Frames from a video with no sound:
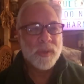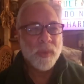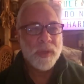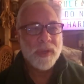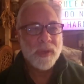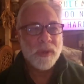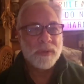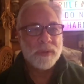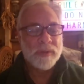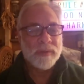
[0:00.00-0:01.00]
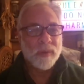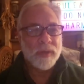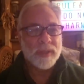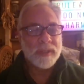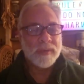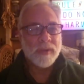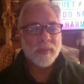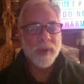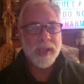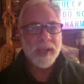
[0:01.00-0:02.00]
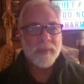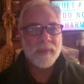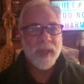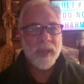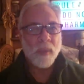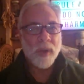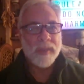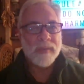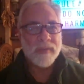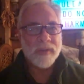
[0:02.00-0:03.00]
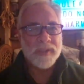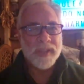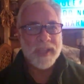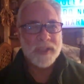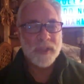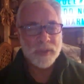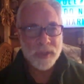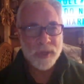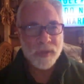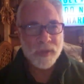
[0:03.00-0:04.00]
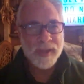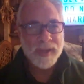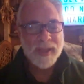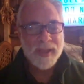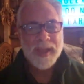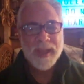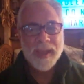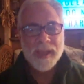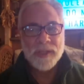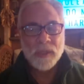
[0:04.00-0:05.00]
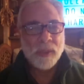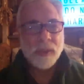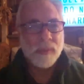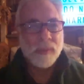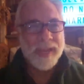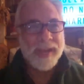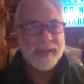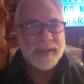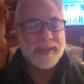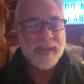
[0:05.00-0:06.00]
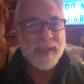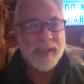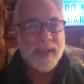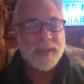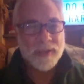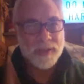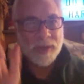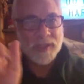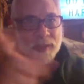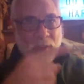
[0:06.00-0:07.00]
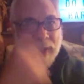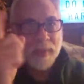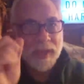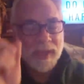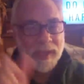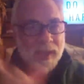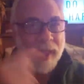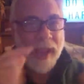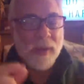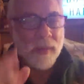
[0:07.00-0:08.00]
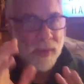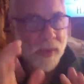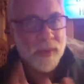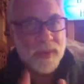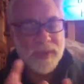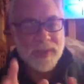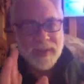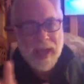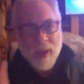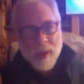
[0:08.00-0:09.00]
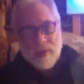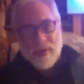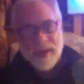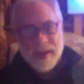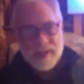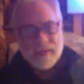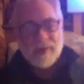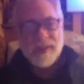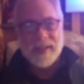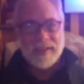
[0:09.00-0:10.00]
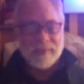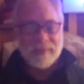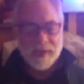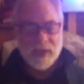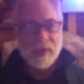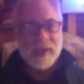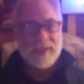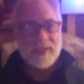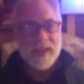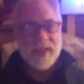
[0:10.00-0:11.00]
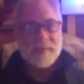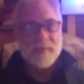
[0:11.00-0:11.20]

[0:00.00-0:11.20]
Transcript: when you go through a divorce or breakup. And one of the first things you'll do is you'll go to a dating site and you'll start swiping. And they are those that whole thing is relatively new. I'd say